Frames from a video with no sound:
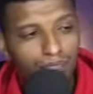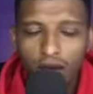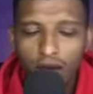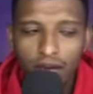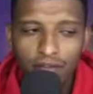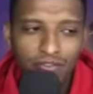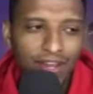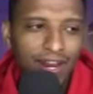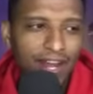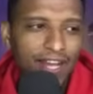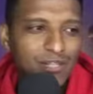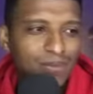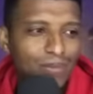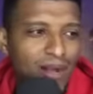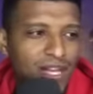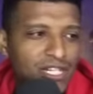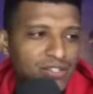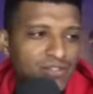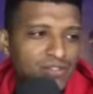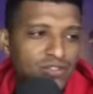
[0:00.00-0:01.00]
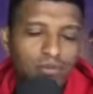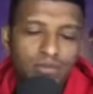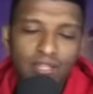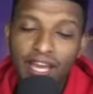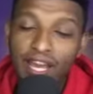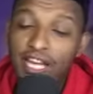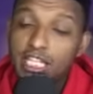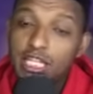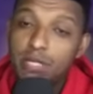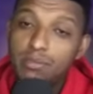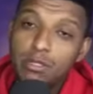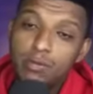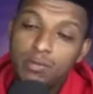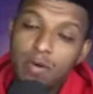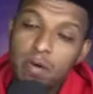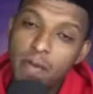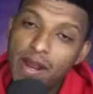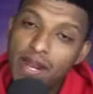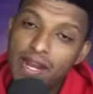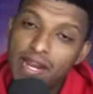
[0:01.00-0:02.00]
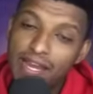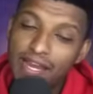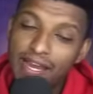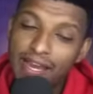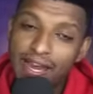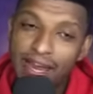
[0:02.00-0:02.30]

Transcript: And the next match is from the Egypt Premier League,